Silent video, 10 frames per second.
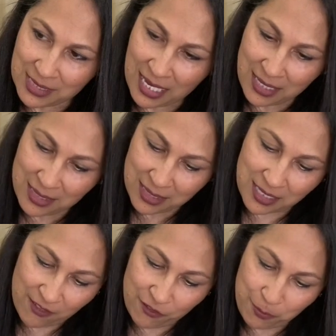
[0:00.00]
See,
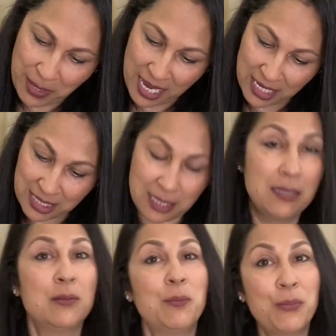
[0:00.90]
stiff
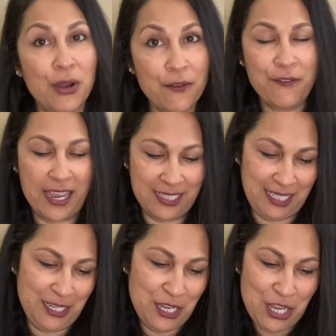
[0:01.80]
peaks.
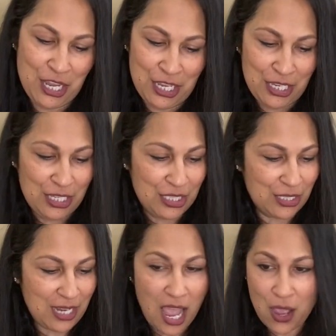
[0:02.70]
Perfect.
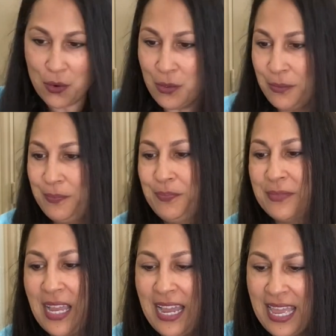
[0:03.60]
So now
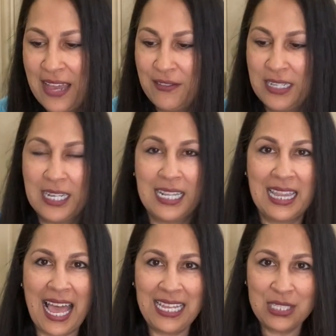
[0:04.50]
I have a
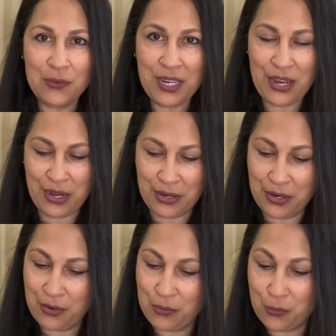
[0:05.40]
glass over
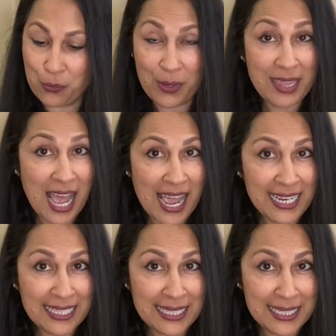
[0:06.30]
here with
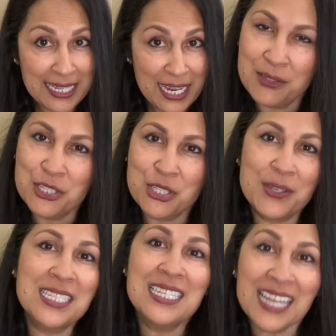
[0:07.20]
ice. So
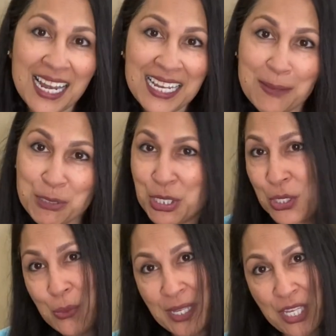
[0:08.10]
it's entirely up to
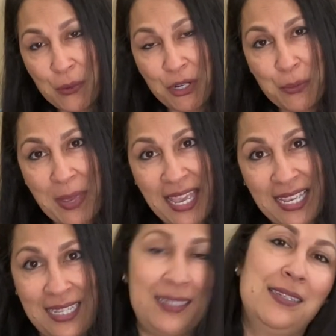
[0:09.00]
you whether you want to make
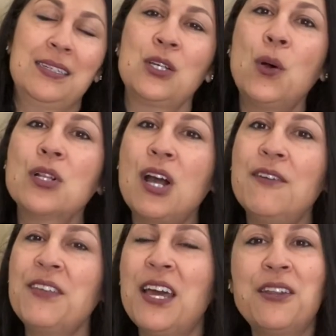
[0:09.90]
cold
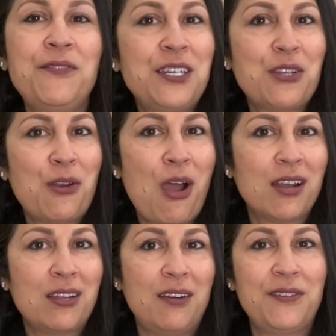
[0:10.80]
coffee out of it or
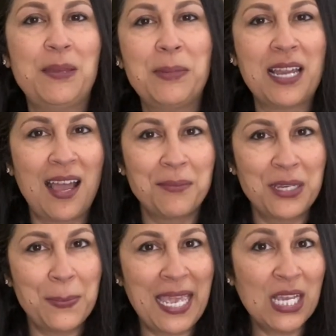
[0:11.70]
hot coffee. But I'm
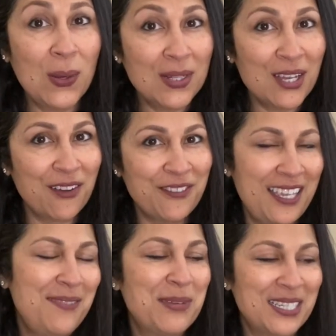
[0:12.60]
going to make cold coffee
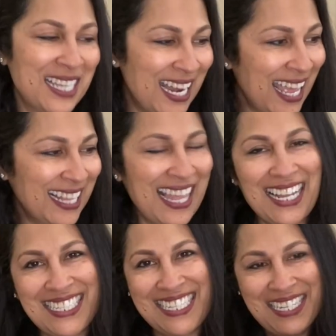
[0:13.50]
because I like
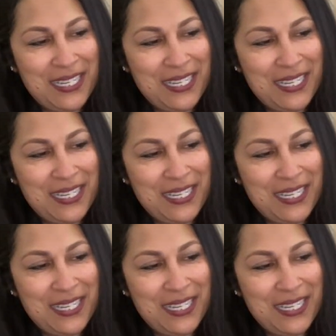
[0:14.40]
that.